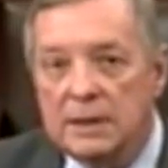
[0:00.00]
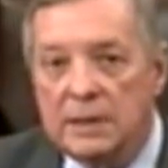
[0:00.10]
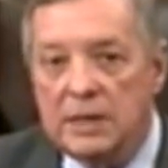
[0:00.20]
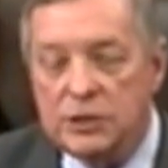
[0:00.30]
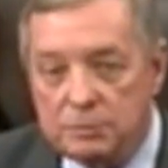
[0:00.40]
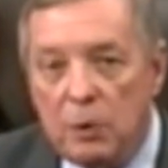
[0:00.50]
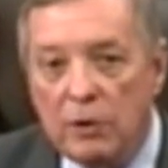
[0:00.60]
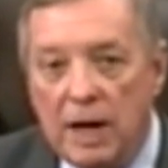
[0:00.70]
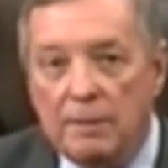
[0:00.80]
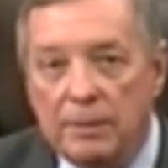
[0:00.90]
He
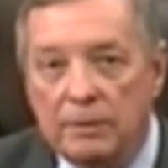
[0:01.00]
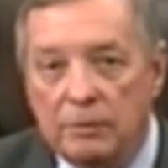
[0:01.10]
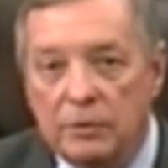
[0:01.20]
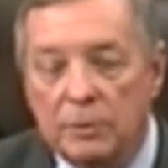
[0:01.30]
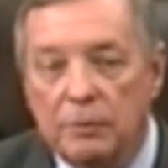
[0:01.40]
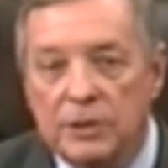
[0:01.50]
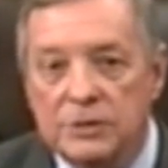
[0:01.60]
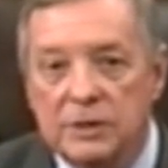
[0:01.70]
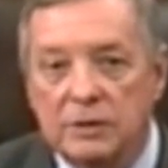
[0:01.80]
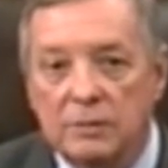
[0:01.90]
spoke up when the
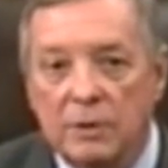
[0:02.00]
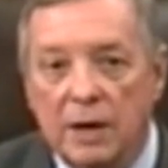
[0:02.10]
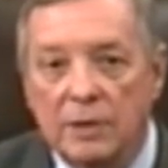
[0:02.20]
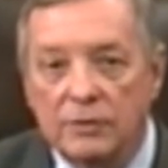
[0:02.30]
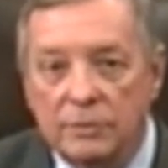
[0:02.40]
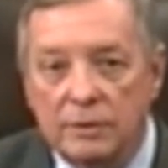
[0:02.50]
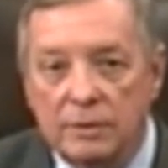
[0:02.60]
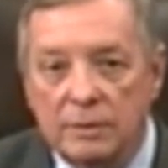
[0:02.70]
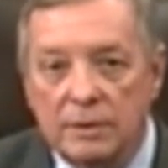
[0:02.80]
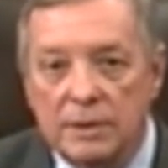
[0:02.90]
president uttered
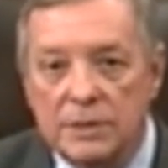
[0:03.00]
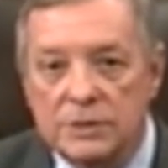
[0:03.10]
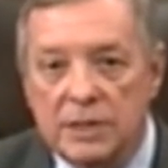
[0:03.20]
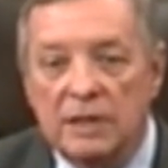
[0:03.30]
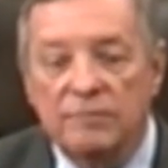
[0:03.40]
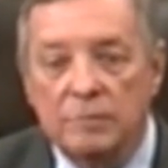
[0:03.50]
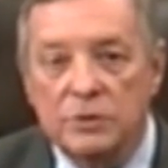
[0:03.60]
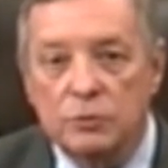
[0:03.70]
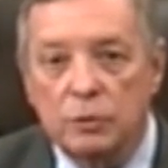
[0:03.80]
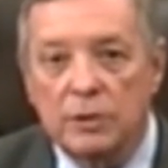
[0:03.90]
these
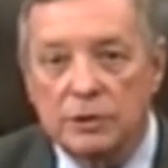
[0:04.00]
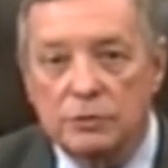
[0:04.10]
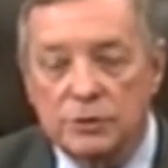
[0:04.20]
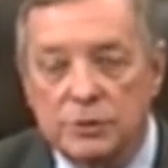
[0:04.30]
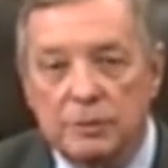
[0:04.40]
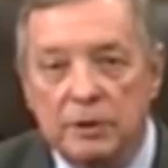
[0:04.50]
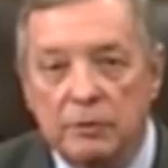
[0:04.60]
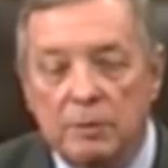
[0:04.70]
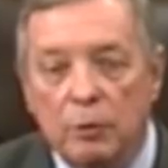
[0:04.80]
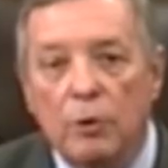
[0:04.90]
infamous words which have been
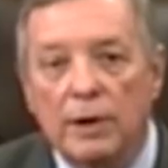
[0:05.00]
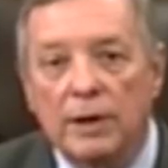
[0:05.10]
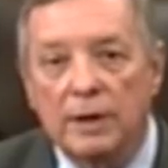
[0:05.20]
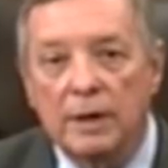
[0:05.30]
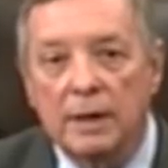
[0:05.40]
reported.